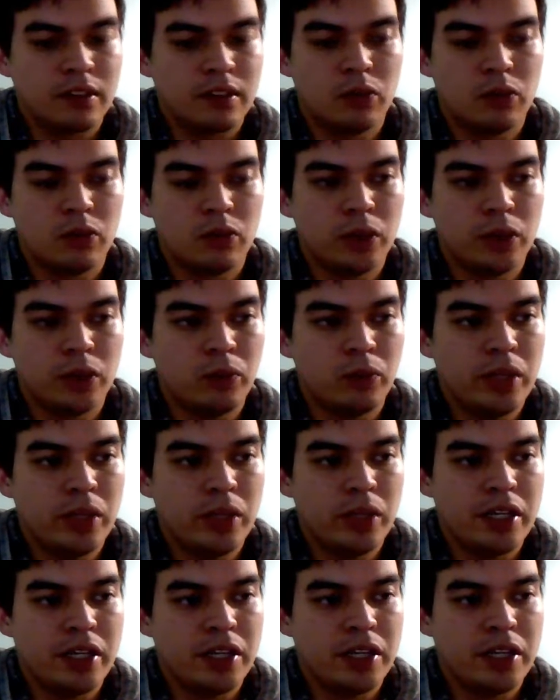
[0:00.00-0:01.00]
when
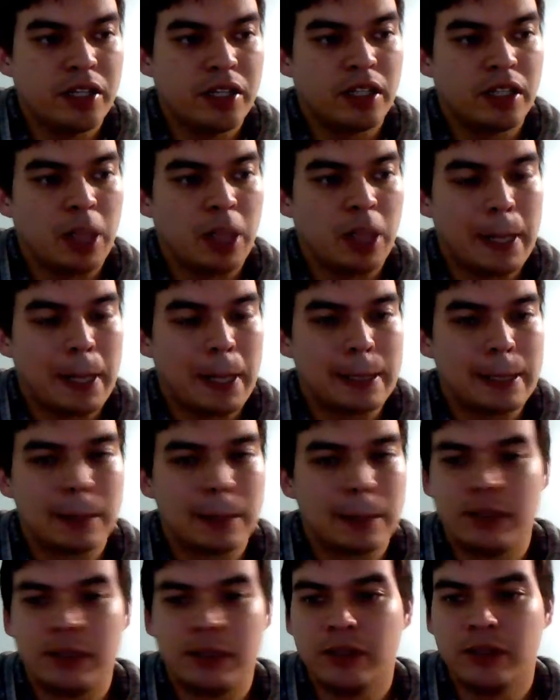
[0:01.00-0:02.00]
we
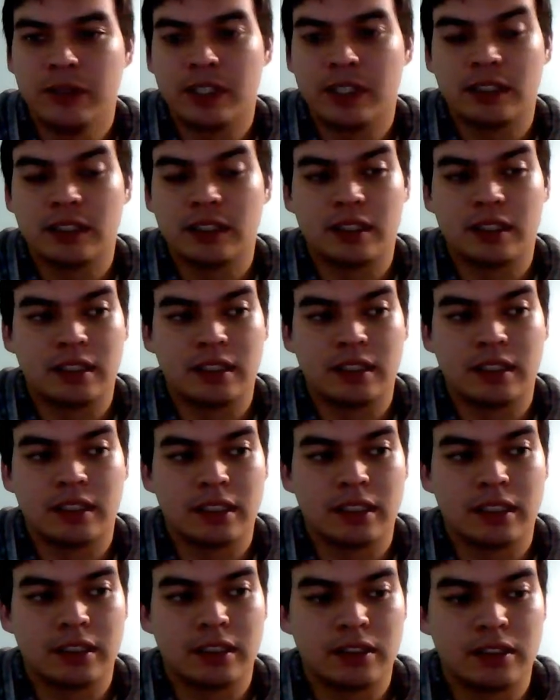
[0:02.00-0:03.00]
do this,
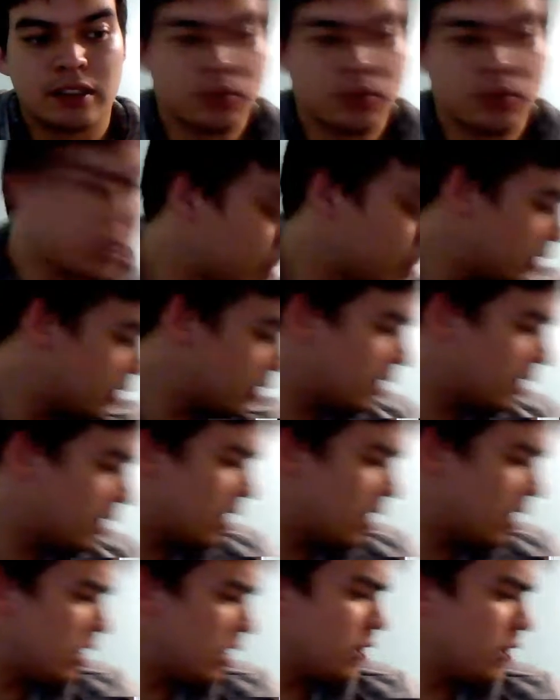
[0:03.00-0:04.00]
what's
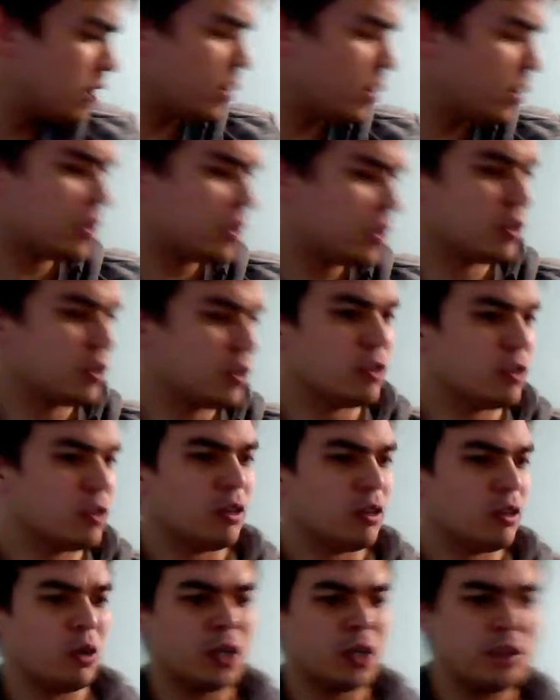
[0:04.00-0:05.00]
her
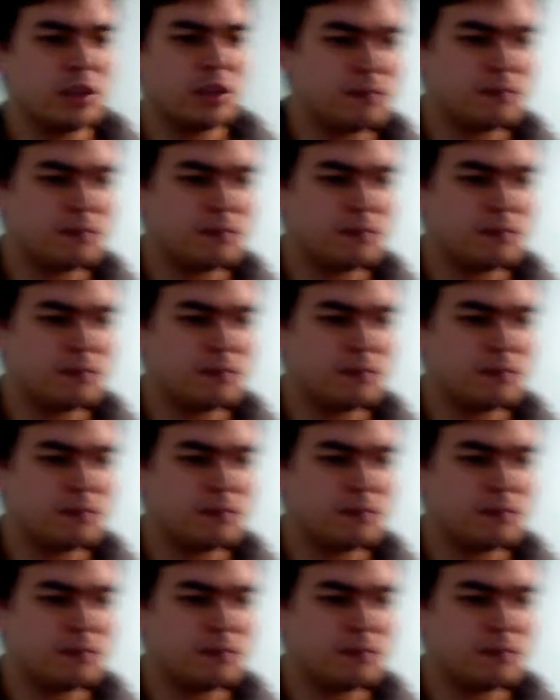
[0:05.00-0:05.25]
Laura?